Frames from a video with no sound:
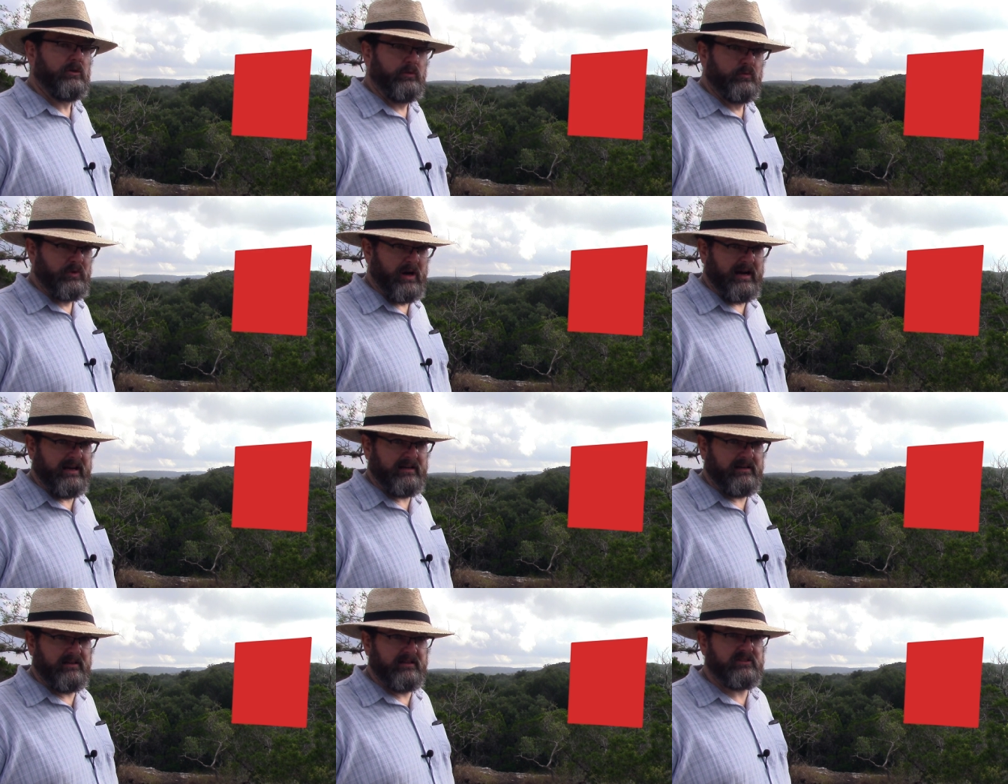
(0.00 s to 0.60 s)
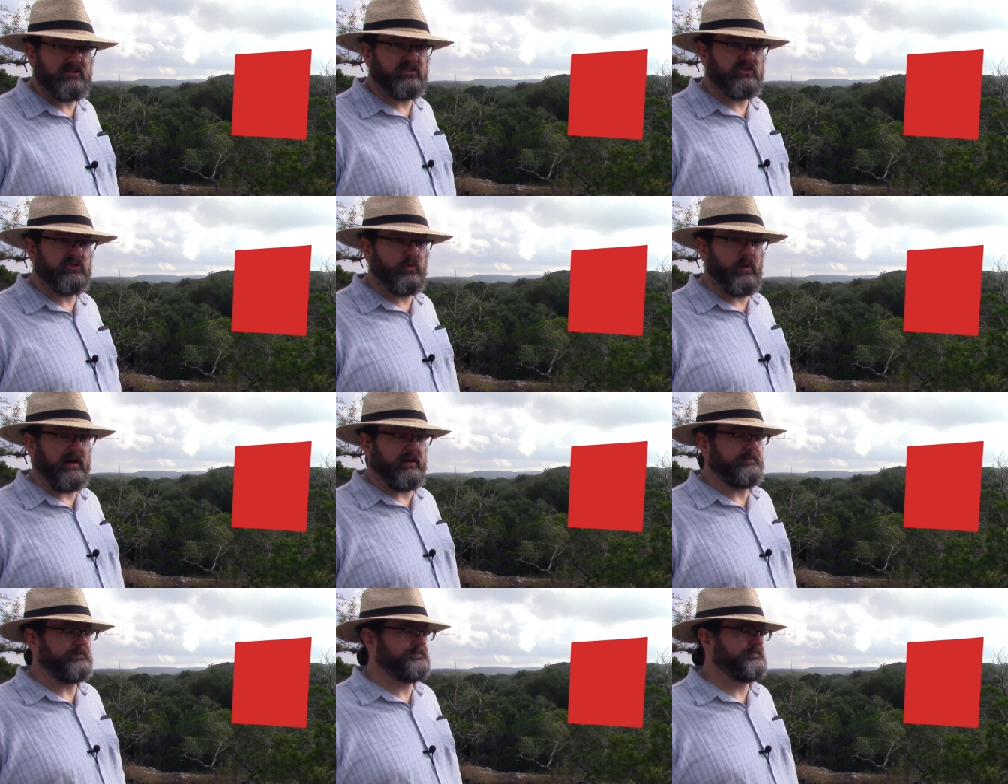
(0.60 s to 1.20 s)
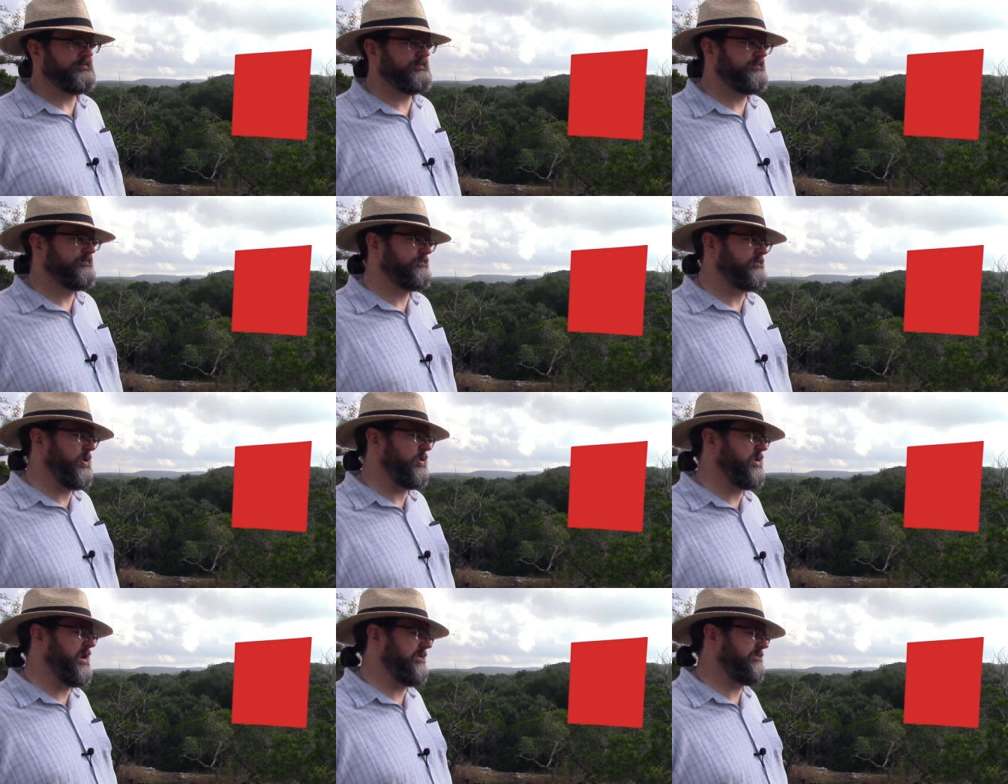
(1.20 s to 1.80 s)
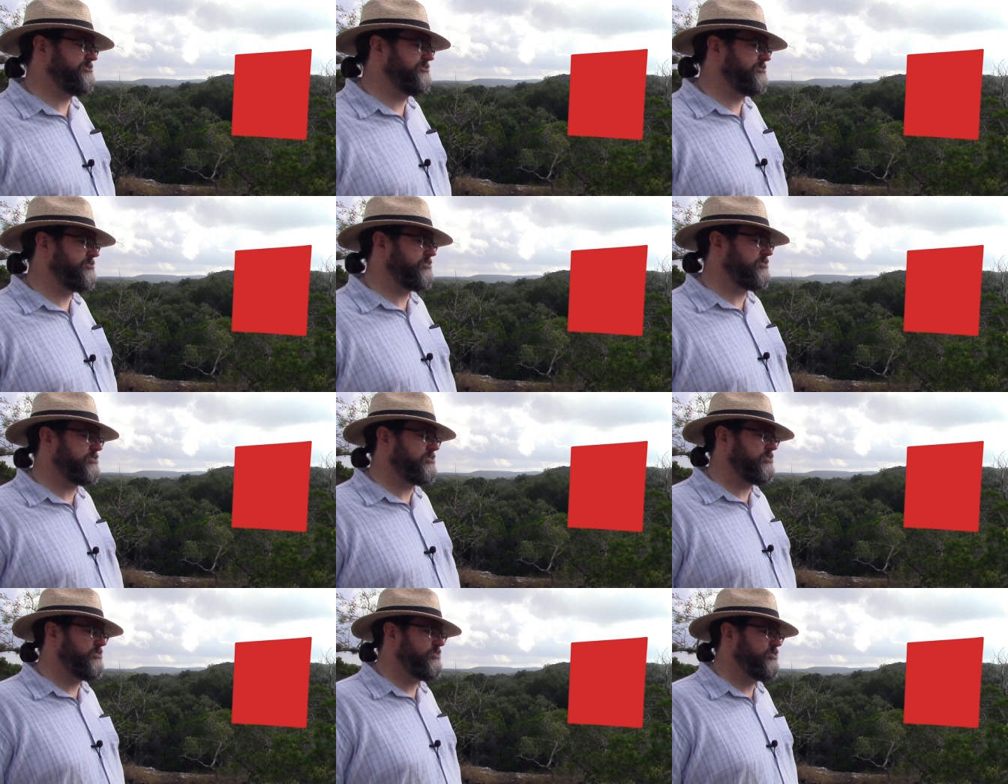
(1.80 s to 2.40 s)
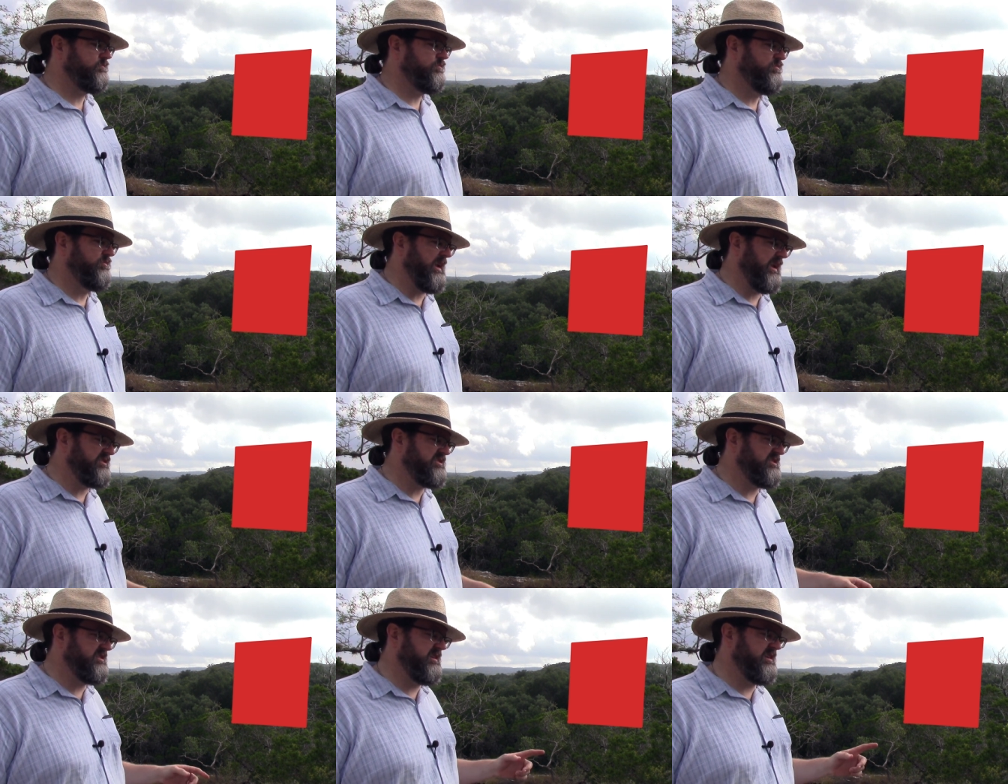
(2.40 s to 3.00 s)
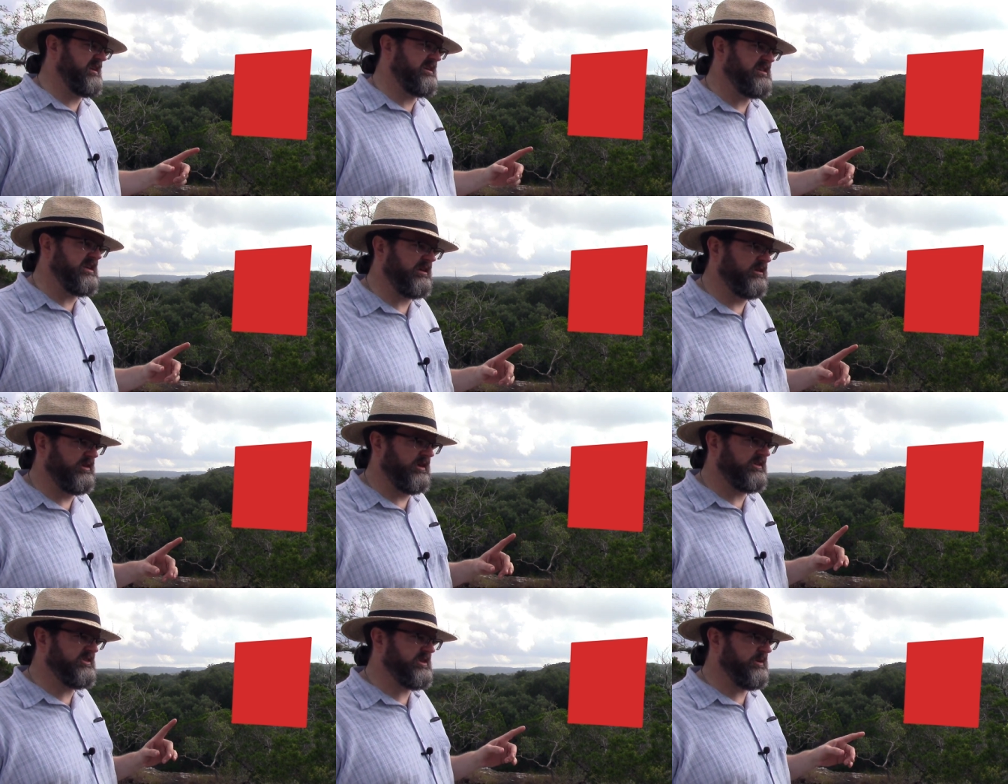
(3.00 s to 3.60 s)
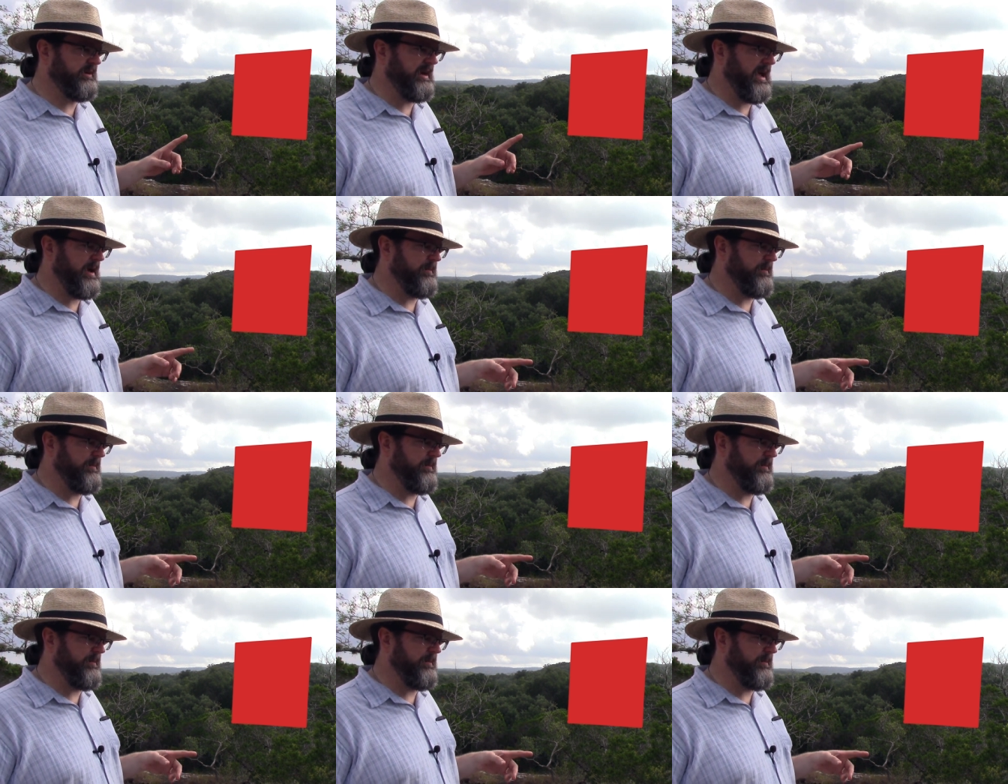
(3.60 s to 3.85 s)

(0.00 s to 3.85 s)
Right, it's a square. Okay. Now, now take a look, see what